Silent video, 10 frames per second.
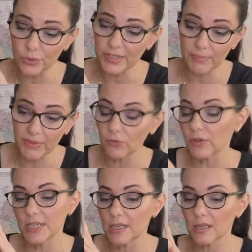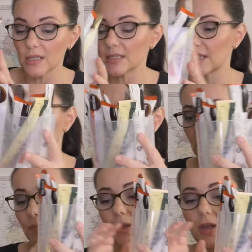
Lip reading: or something ridiculously cheap